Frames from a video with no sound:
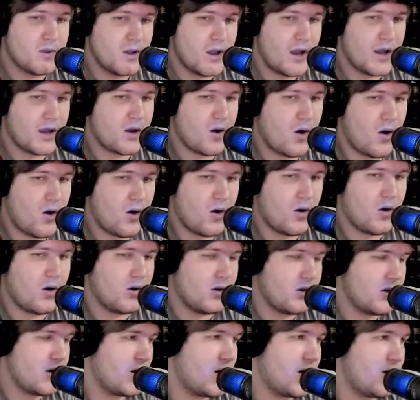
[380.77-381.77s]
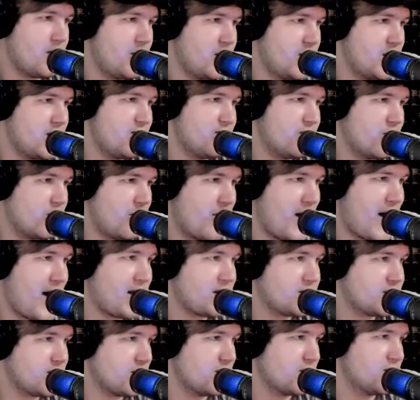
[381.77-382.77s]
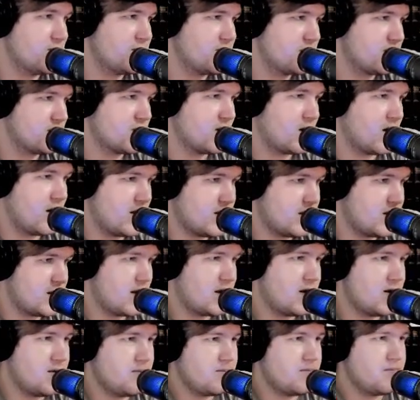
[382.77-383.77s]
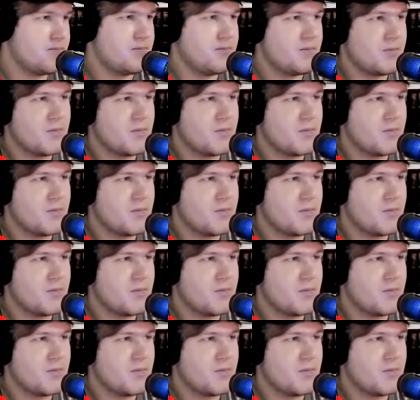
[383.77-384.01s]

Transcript: like all uh, medieval bachelors uh, did.